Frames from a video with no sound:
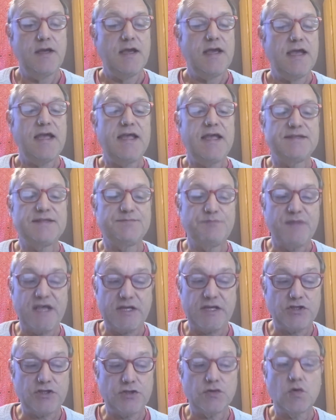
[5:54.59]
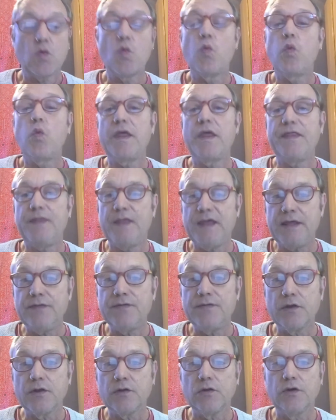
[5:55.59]
It's measured
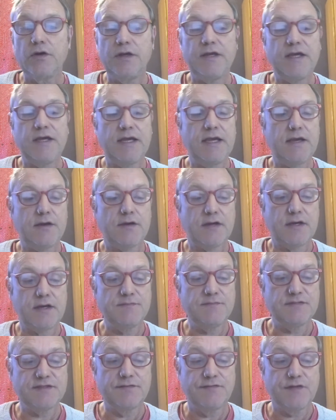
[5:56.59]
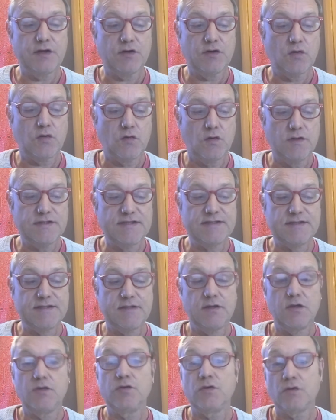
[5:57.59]
within the learning outcomes of the course,
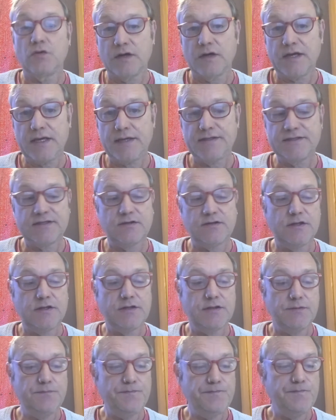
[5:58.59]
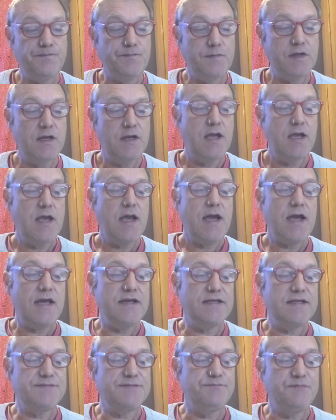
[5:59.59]
not outside them. And
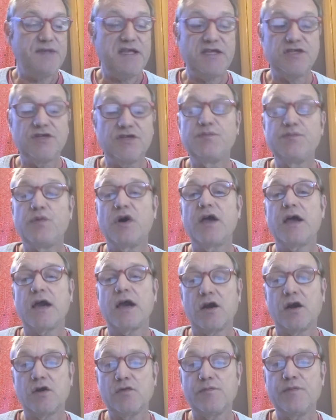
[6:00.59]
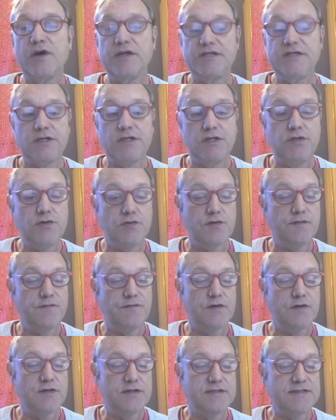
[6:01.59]
it's measured by RMIT
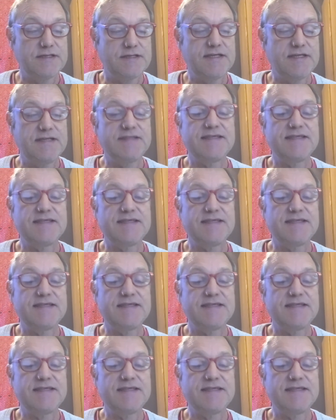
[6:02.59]
University's